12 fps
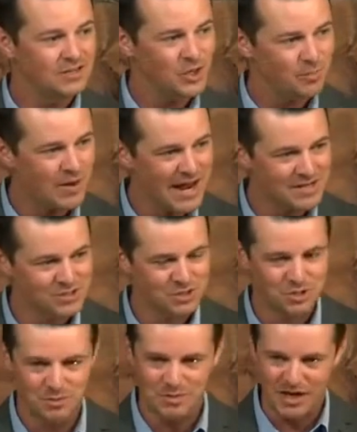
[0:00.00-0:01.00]
your pastor
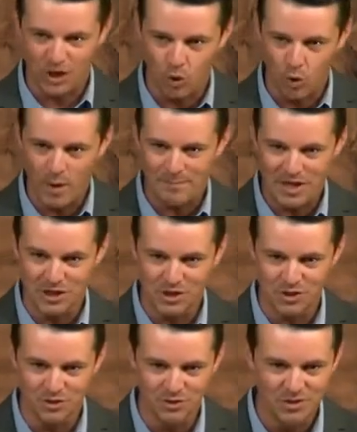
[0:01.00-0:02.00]
should be equipping
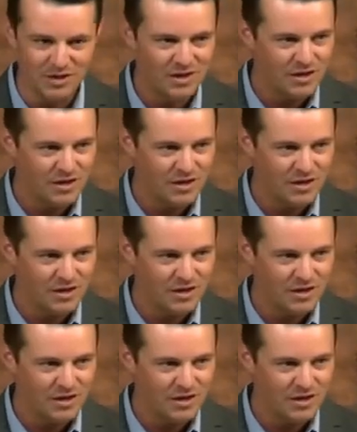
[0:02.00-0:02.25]
you